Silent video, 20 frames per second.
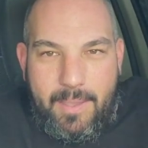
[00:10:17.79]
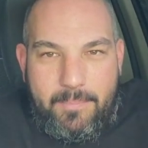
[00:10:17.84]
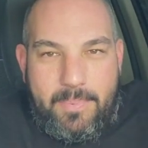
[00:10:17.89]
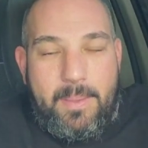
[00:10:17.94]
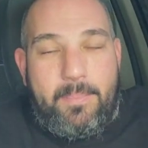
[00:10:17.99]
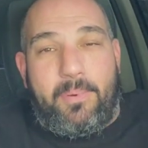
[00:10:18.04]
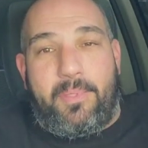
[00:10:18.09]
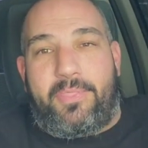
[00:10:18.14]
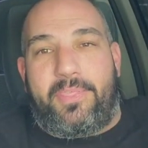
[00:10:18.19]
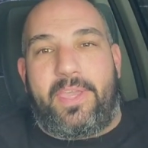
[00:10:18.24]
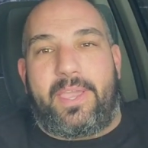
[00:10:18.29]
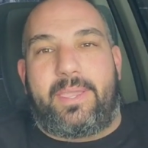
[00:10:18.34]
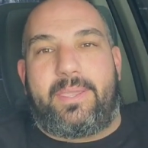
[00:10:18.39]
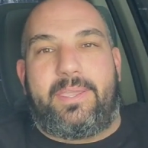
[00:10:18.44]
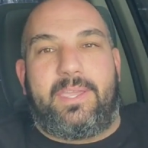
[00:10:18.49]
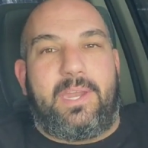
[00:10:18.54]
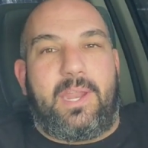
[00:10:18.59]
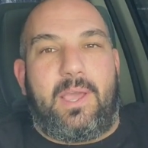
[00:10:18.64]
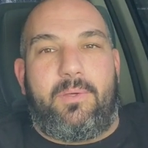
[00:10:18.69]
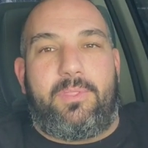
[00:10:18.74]
People think,
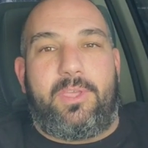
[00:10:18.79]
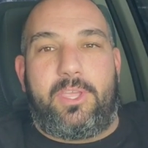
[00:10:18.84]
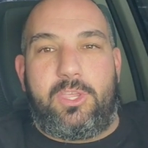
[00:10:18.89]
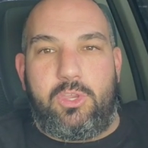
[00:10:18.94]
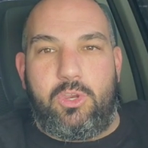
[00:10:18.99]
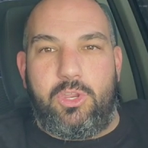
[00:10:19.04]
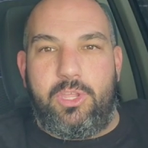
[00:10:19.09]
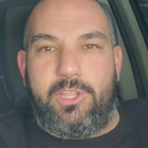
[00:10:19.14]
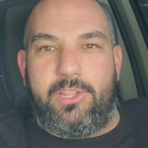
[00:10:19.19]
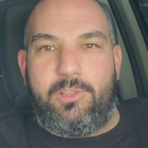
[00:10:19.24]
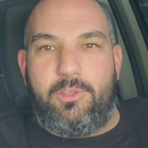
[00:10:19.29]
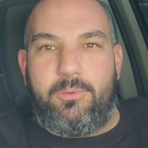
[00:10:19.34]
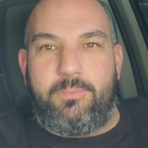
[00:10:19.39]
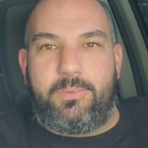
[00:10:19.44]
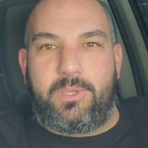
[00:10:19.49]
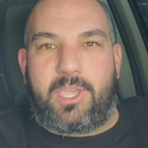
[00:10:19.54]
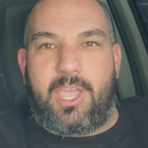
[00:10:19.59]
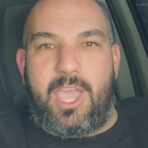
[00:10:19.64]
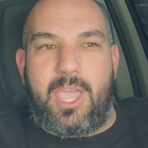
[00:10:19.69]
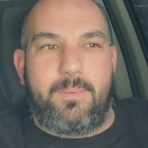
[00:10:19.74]
you know, you didn't lube
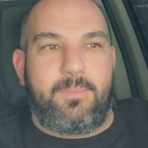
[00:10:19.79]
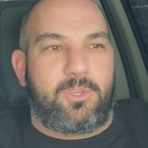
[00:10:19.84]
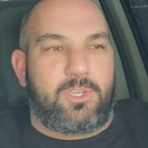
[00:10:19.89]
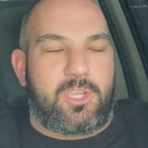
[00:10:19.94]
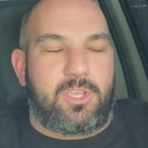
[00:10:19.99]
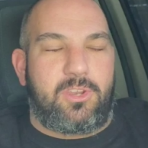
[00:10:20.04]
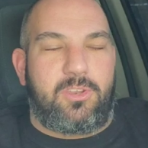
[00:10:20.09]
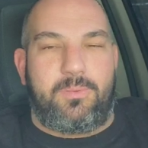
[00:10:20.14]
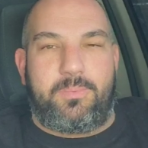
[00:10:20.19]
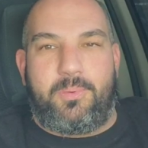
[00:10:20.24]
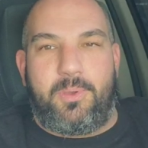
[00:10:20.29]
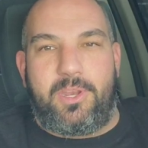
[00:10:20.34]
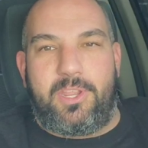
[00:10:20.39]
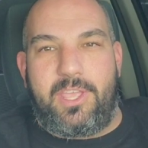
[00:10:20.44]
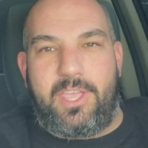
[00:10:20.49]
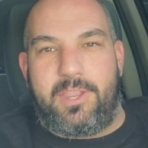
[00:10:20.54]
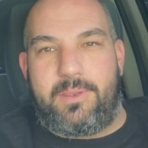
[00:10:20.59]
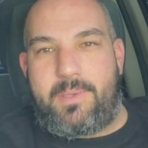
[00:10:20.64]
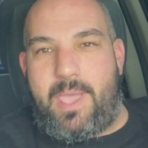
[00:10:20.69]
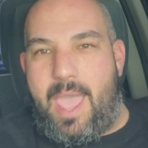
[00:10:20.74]
the cam. You just hit it, put
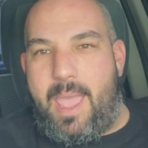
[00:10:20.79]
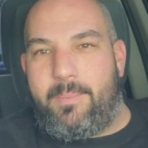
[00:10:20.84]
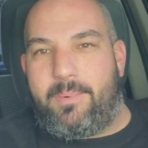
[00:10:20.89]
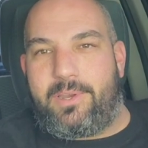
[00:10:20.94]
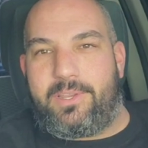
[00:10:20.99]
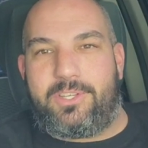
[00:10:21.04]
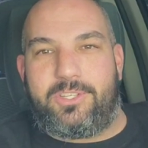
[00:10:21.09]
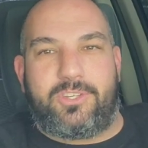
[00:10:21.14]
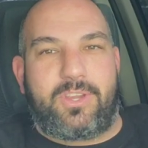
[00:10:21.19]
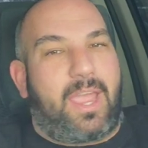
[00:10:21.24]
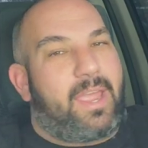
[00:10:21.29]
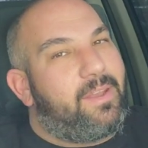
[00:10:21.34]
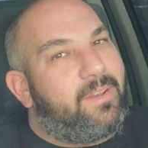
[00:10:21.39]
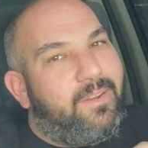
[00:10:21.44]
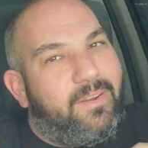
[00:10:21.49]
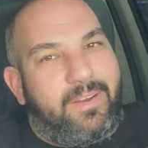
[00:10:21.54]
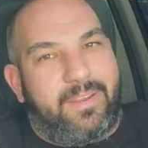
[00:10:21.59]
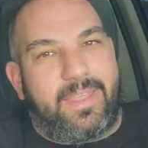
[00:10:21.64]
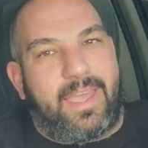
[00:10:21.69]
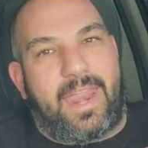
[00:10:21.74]
it in, hammered it and dry.
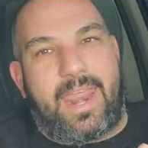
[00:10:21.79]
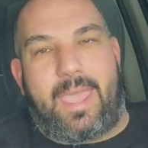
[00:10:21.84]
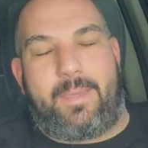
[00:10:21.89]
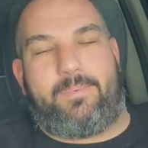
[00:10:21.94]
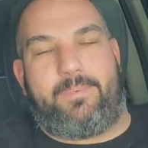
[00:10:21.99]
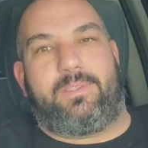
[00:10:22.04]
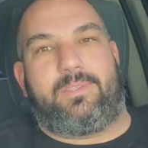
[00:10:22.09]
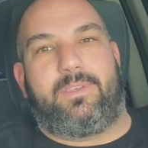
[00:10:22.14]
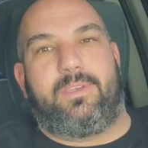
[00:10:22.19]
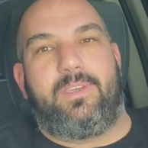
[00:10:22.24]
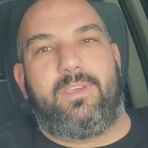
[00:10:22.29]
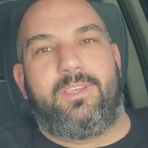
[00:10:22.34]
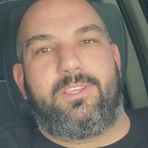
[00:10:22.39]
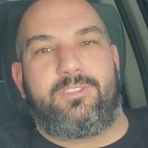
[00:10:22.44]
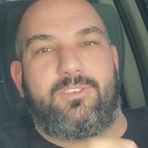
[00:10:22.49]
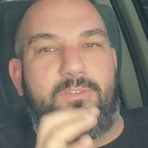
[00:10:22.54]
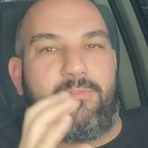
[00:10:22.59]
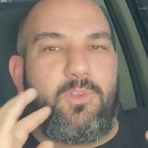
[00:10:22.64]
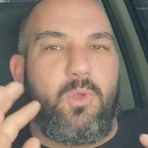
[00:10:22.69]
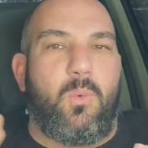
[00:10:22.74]
None of that happens.
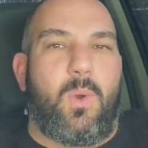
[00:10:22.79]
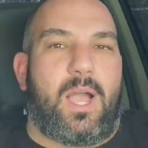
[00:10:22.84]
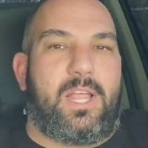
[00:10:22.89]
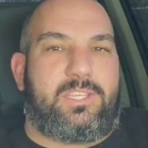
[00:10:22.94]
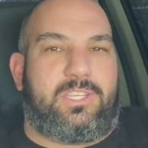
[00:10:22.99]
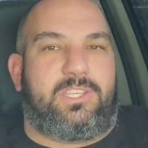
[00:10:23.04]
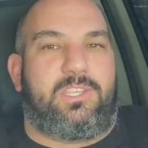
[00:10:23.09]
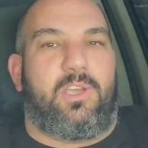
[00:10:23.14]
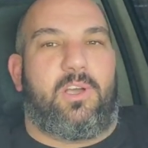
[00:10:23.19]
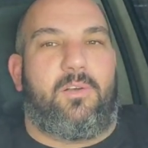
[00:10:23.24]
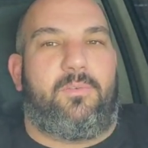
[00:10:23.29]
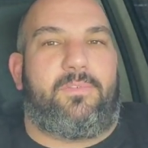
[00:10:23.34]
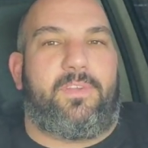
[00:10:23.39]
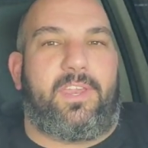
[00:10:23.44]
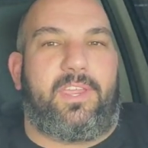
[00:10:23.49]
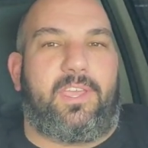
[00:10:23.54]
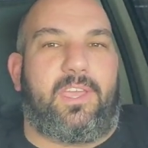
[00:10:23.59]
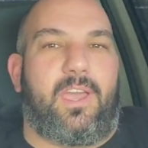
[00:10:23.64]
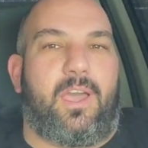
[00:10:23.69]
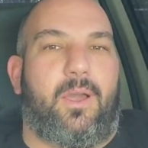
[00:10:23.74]
So if you watch the old
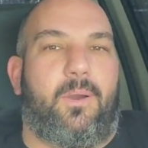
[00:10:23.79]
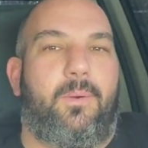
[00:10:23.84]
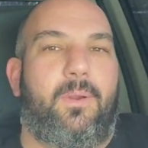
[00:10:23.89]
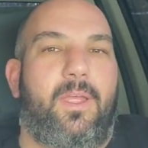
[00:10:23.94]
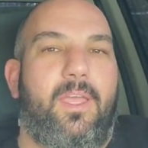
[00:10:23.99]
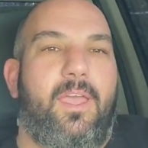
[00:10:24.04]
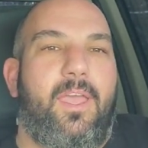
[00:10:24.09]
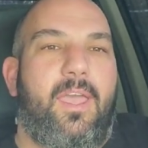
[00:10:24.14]
video.